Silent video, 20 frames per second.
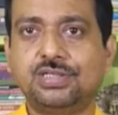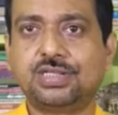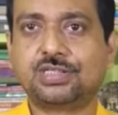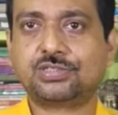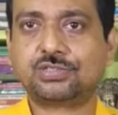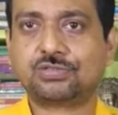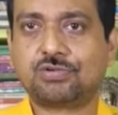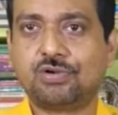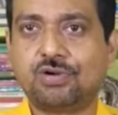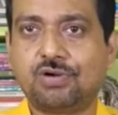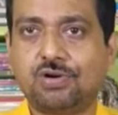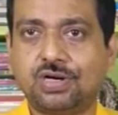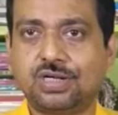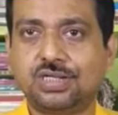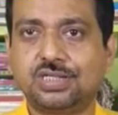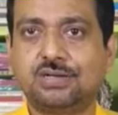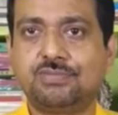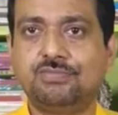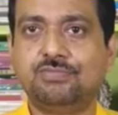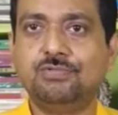the Scott,
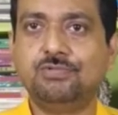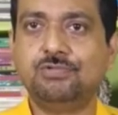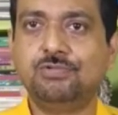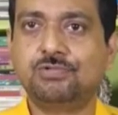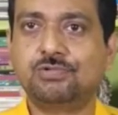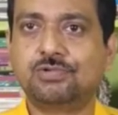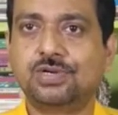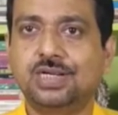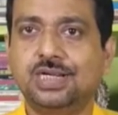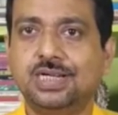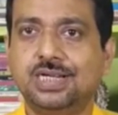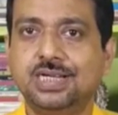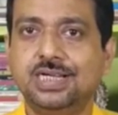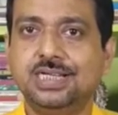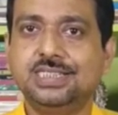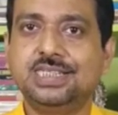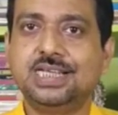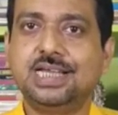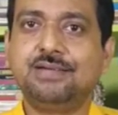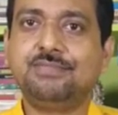the Moore
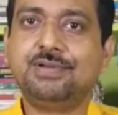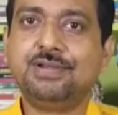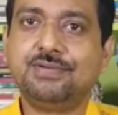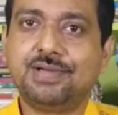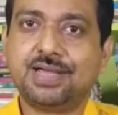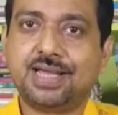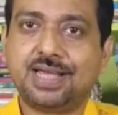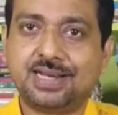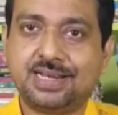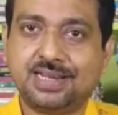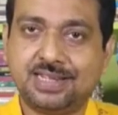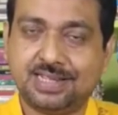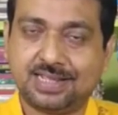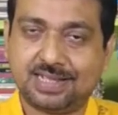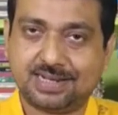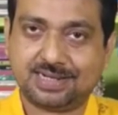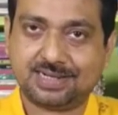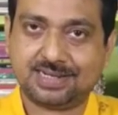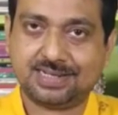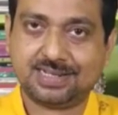is everywhere
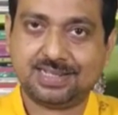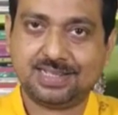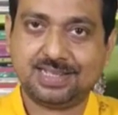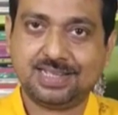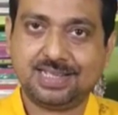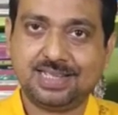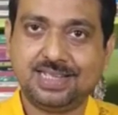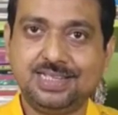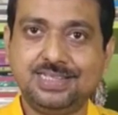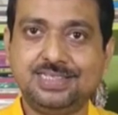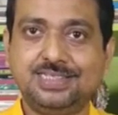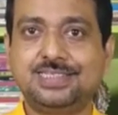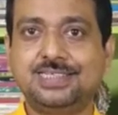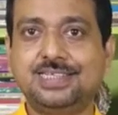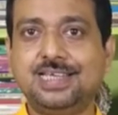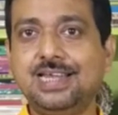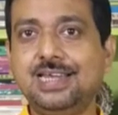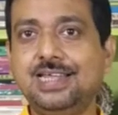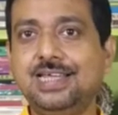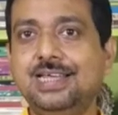here. His
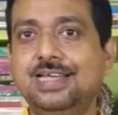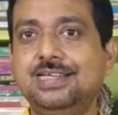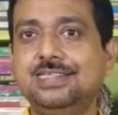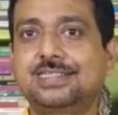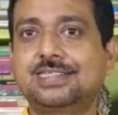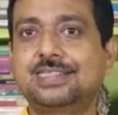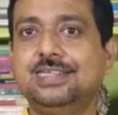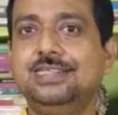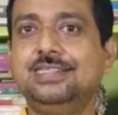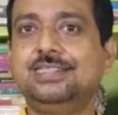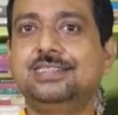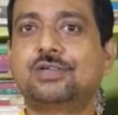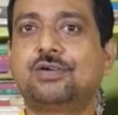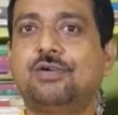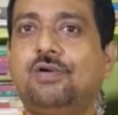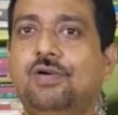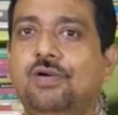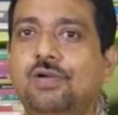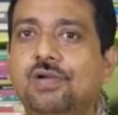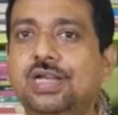Shelley, his Keats
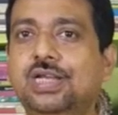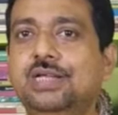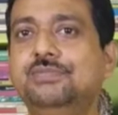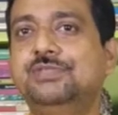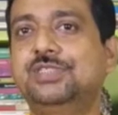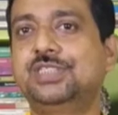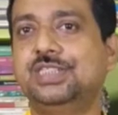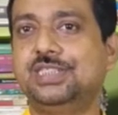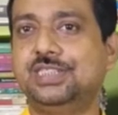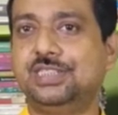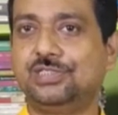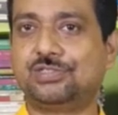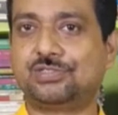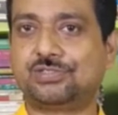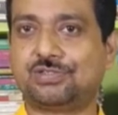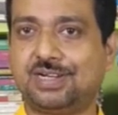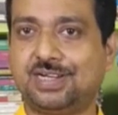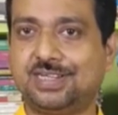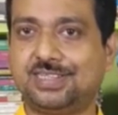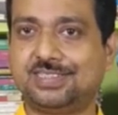all lives in these
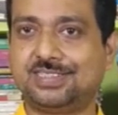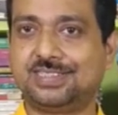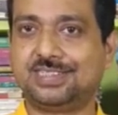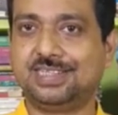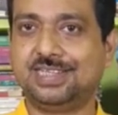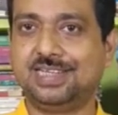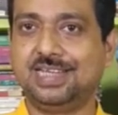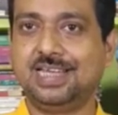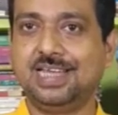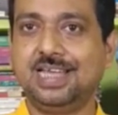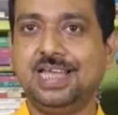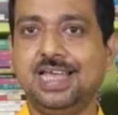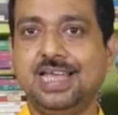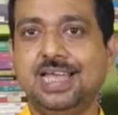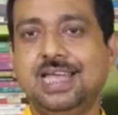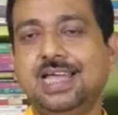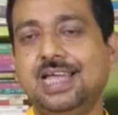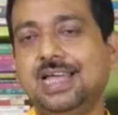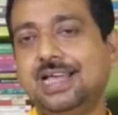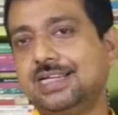sonnets.
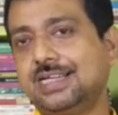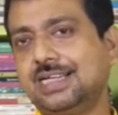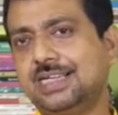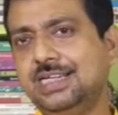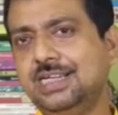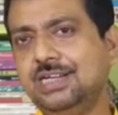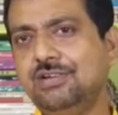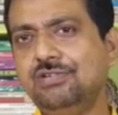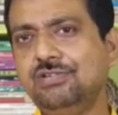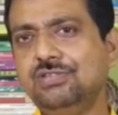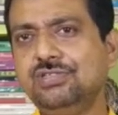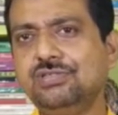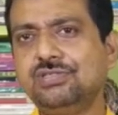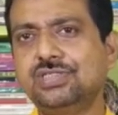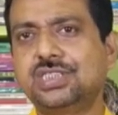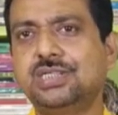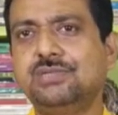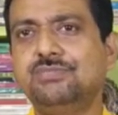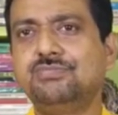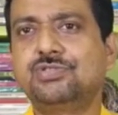Derozio
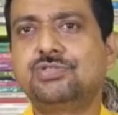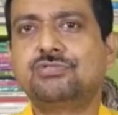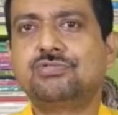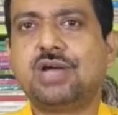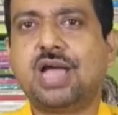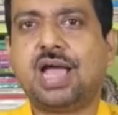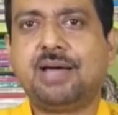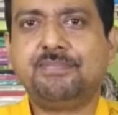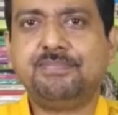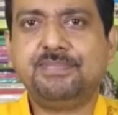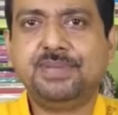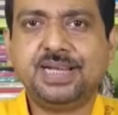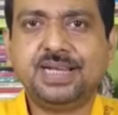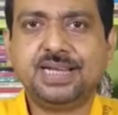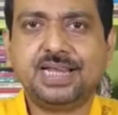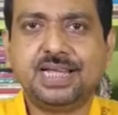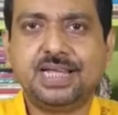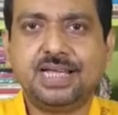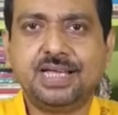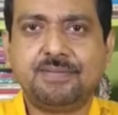seems to have
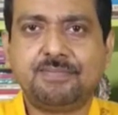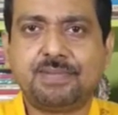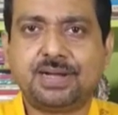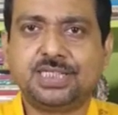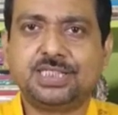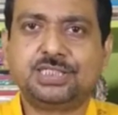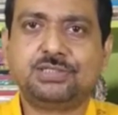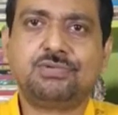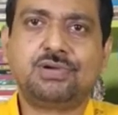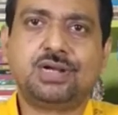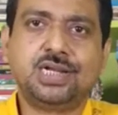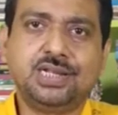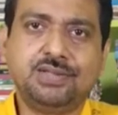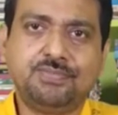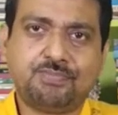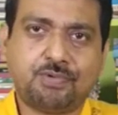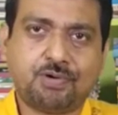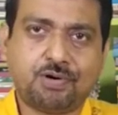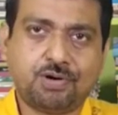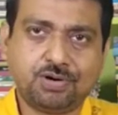been particularly
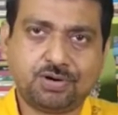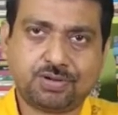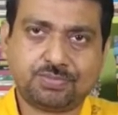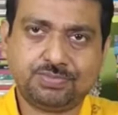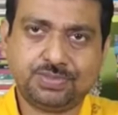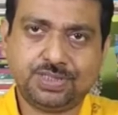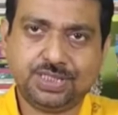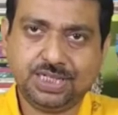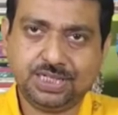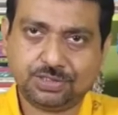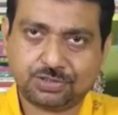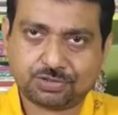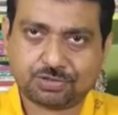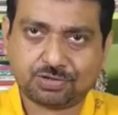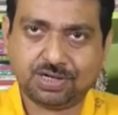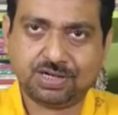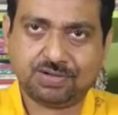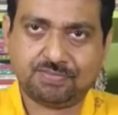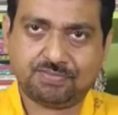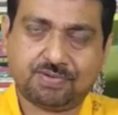fond of the
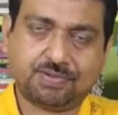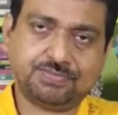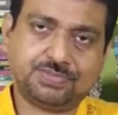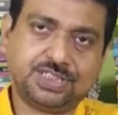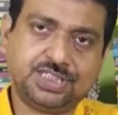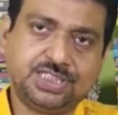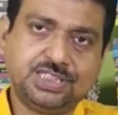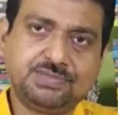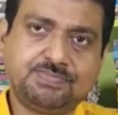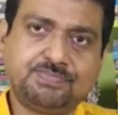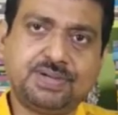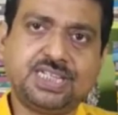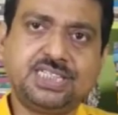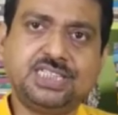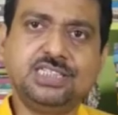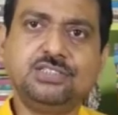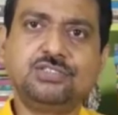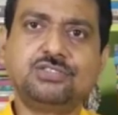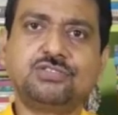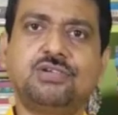sonnet poems. His
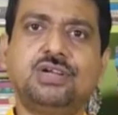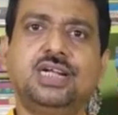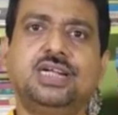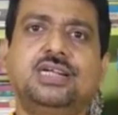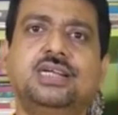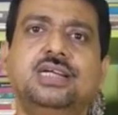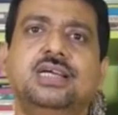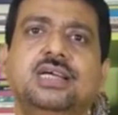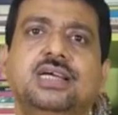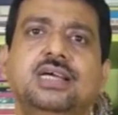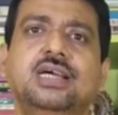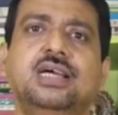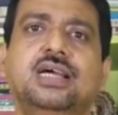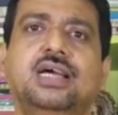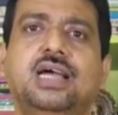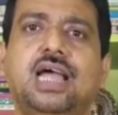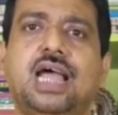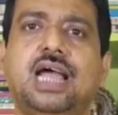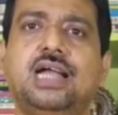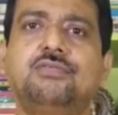present sonnet
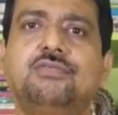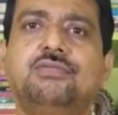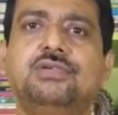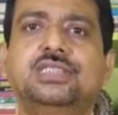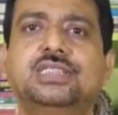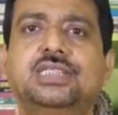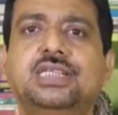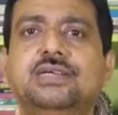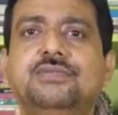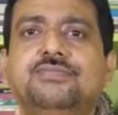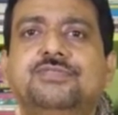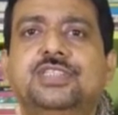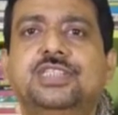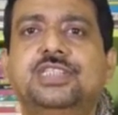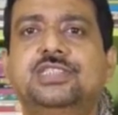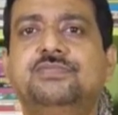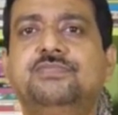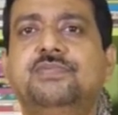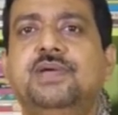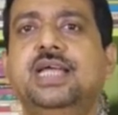at once gives
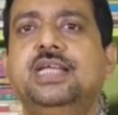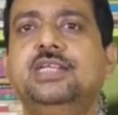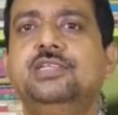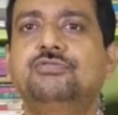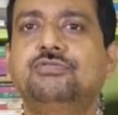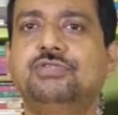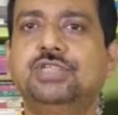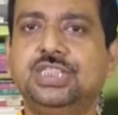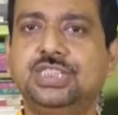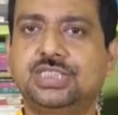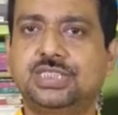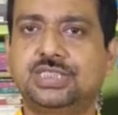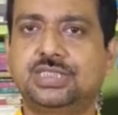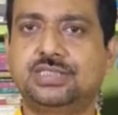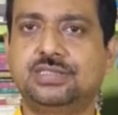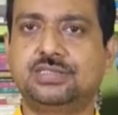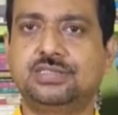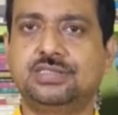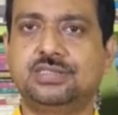his brain to his